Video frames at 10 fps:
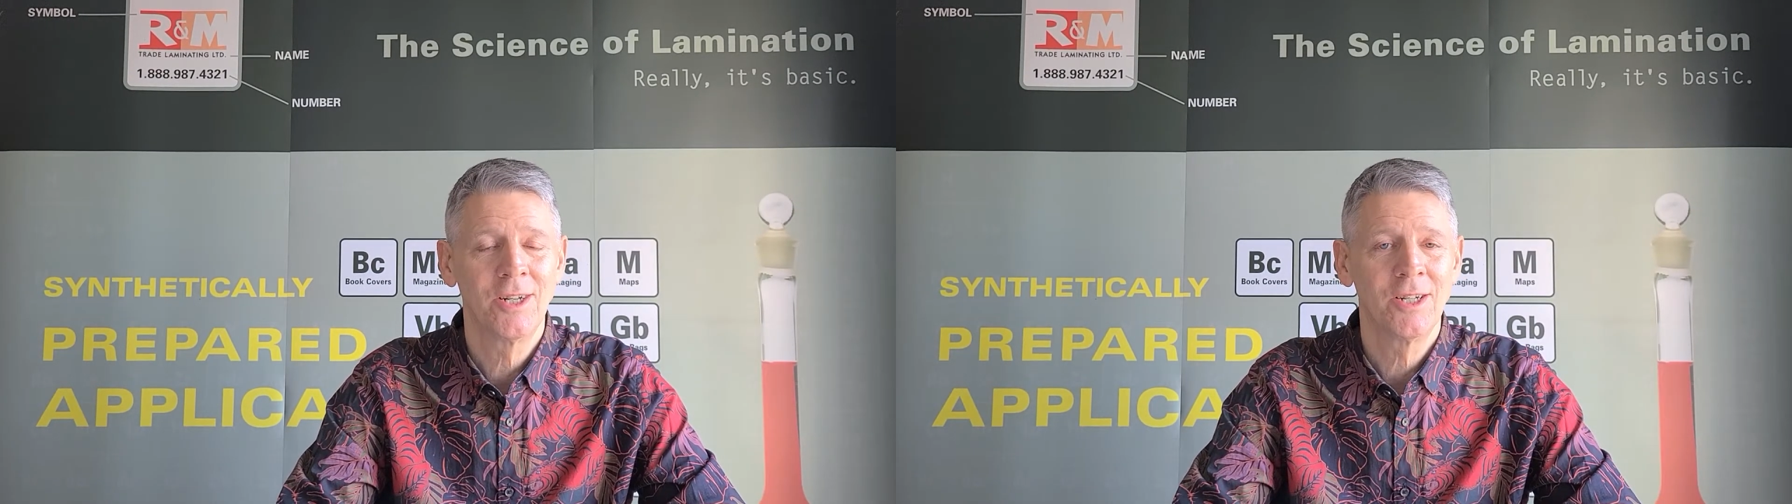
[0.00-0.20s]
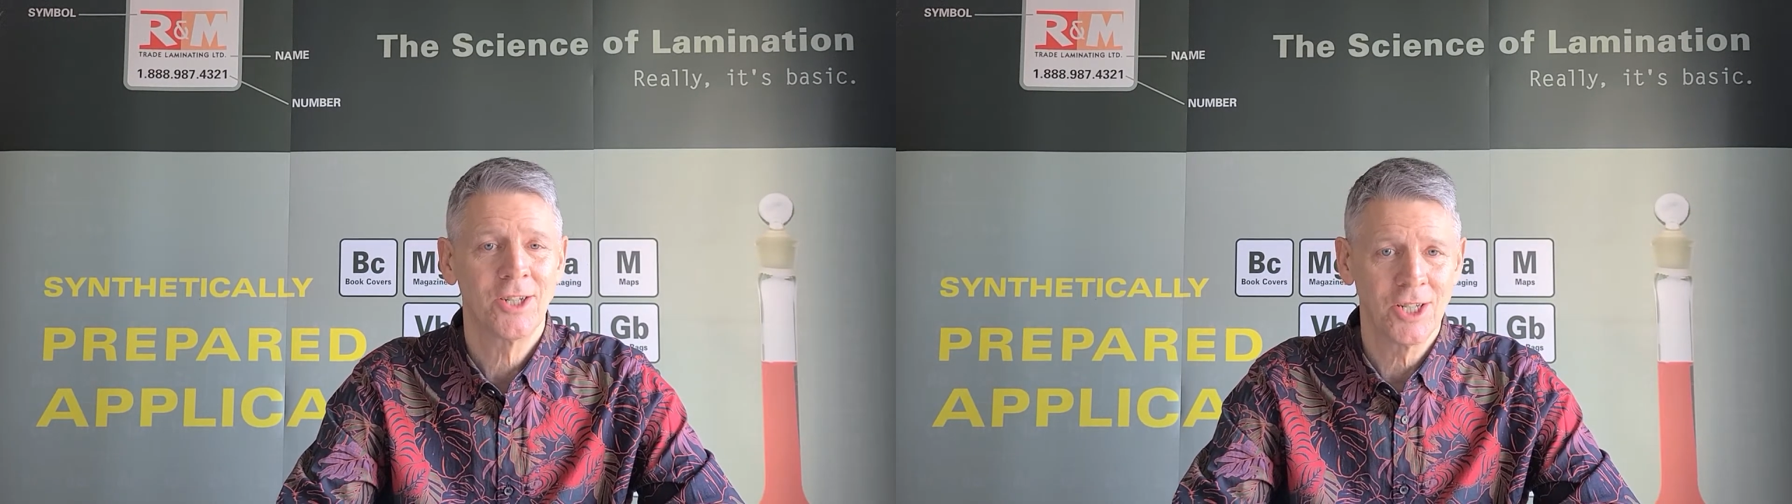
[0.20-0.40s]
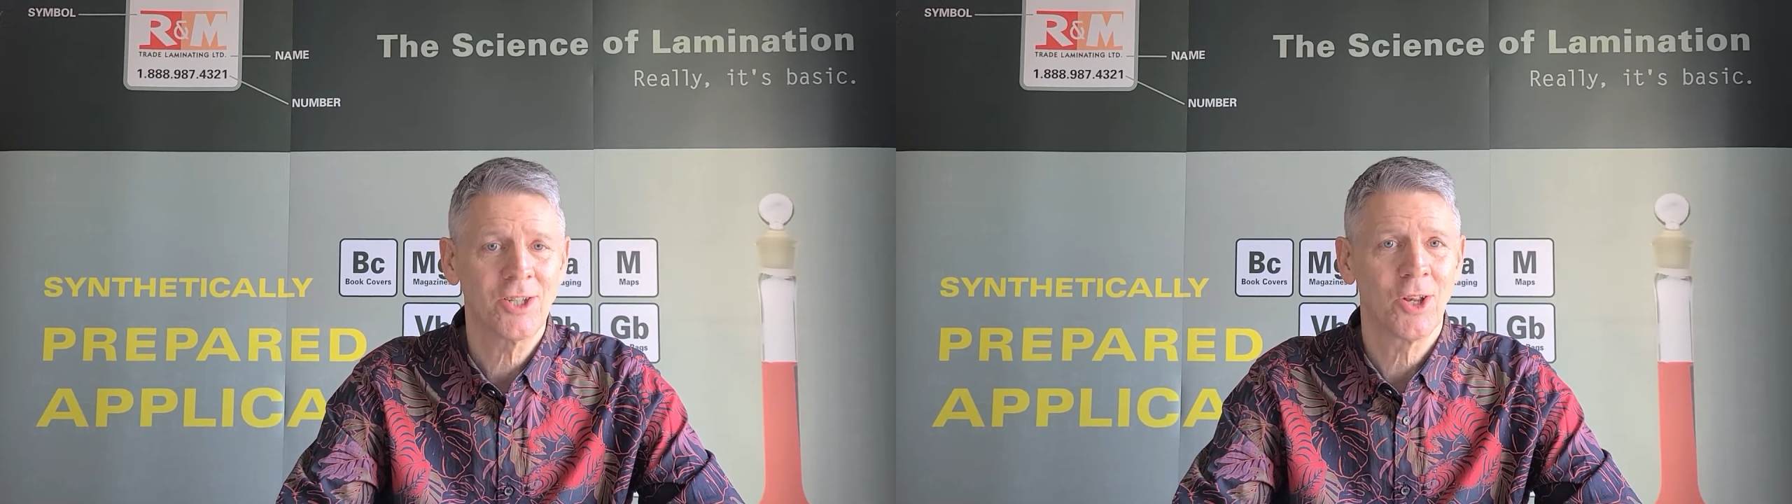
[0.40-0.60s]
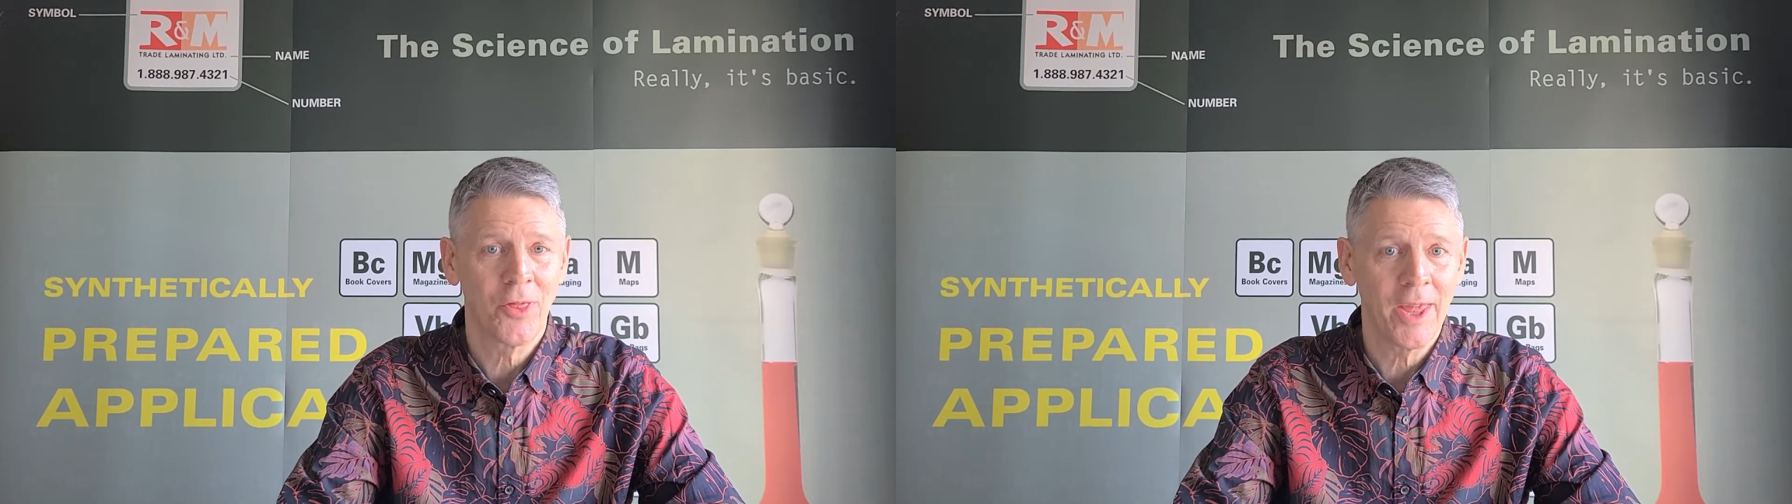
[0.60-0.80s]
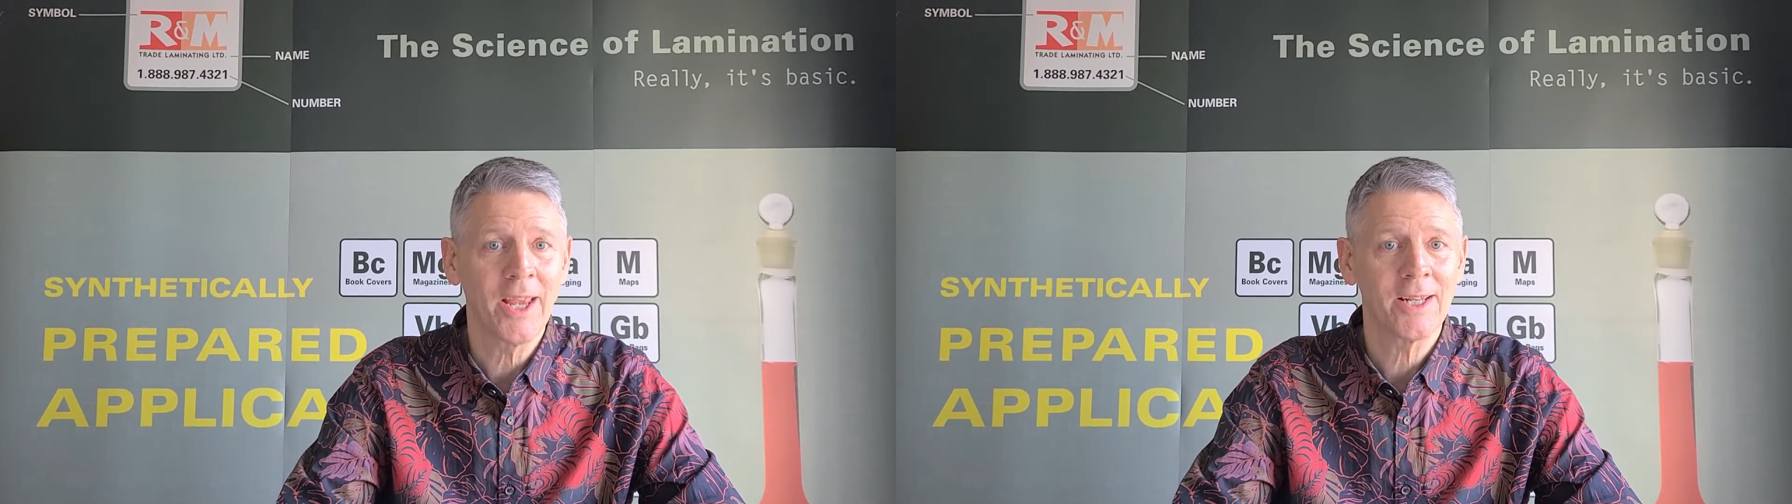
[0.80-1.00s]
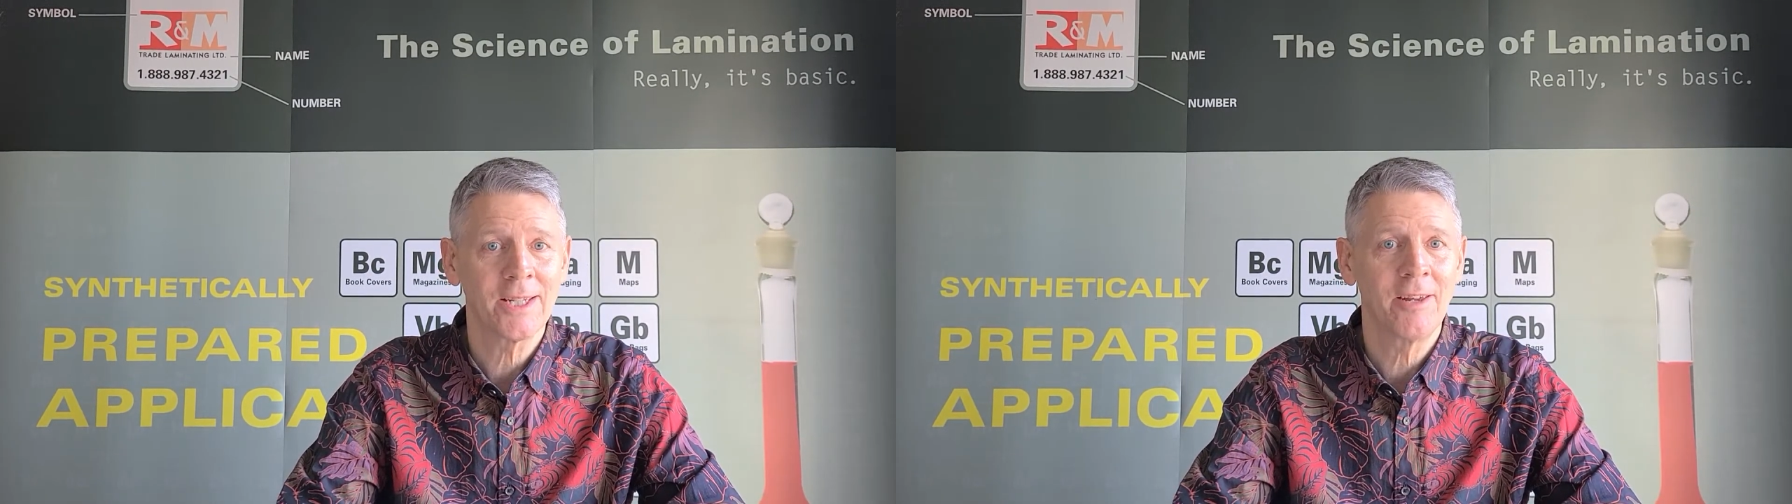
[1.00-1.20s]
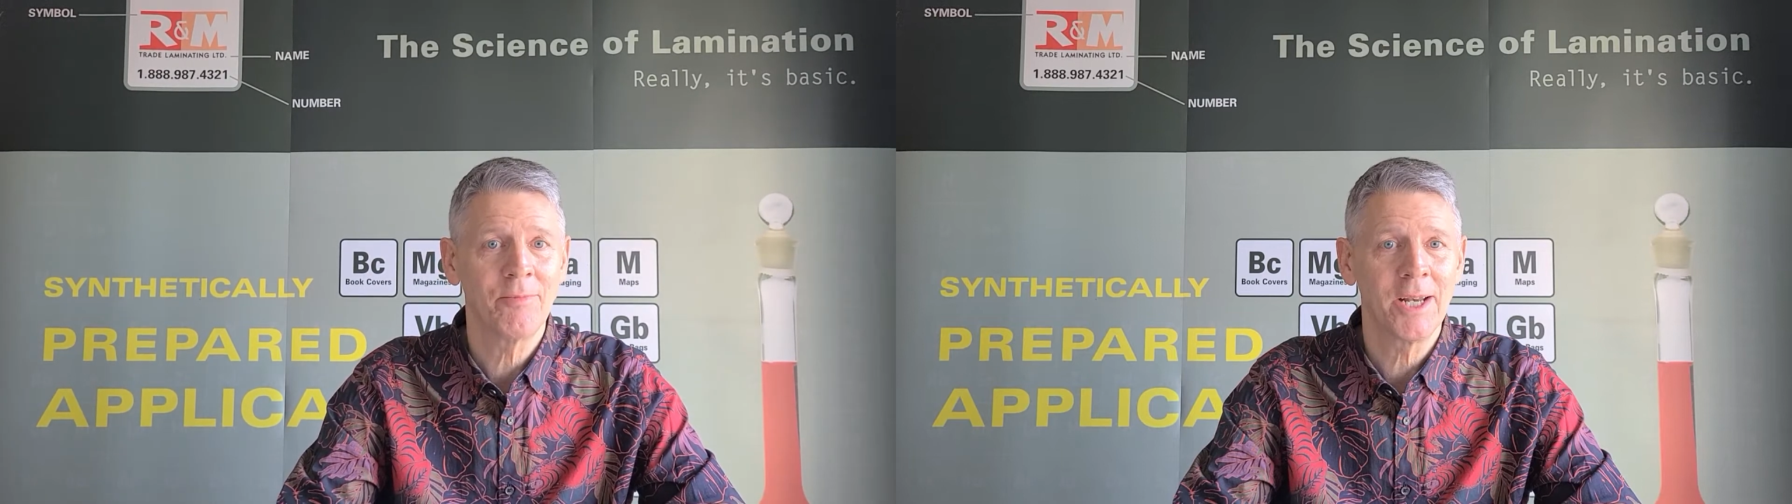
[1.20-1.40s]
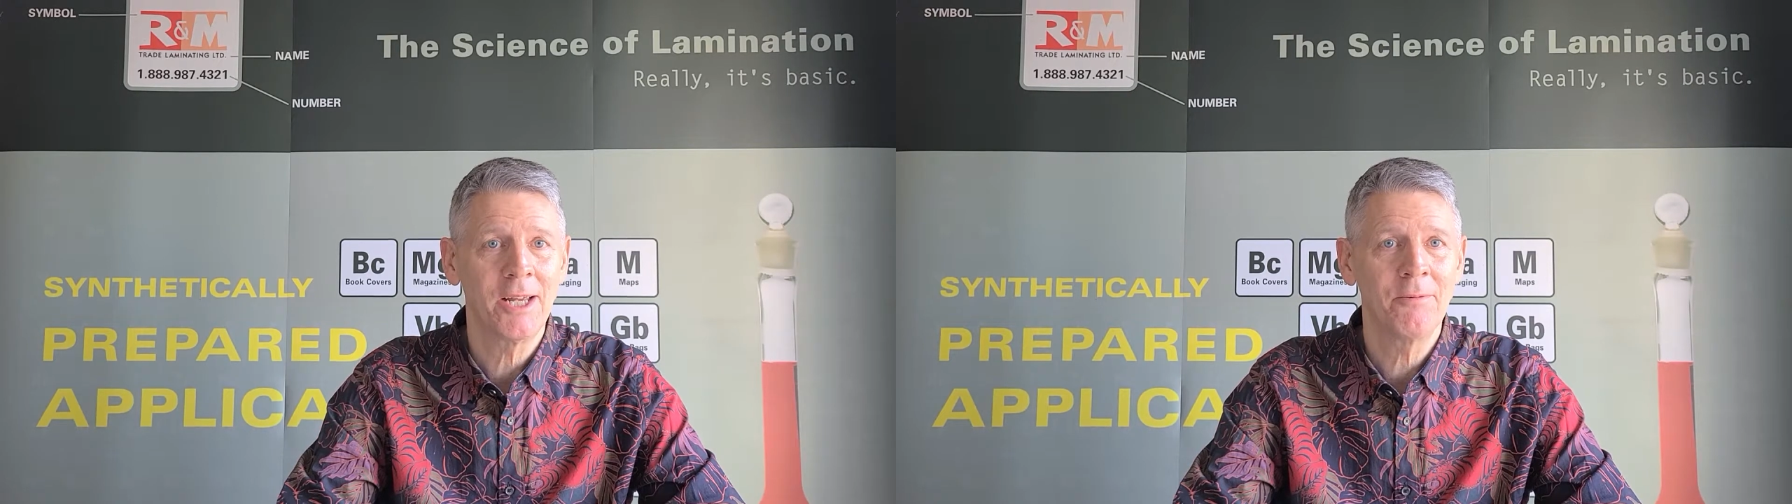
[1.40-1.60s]
just so they can save
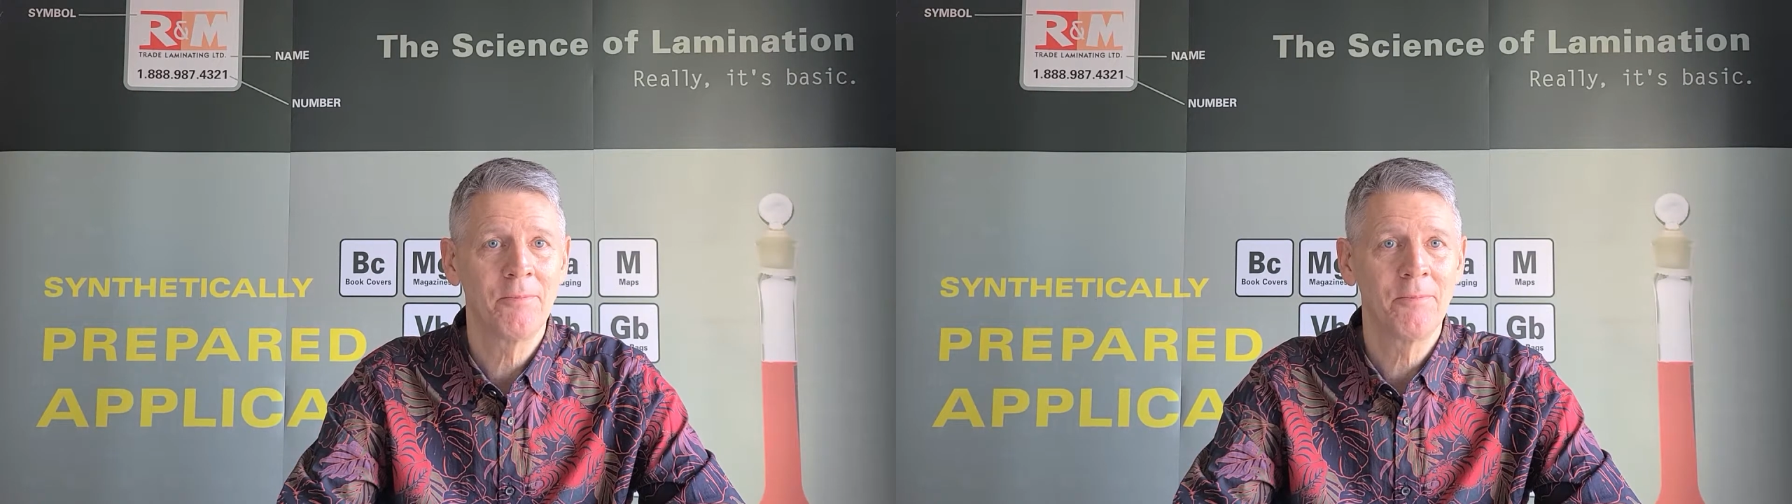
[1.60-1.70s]
money.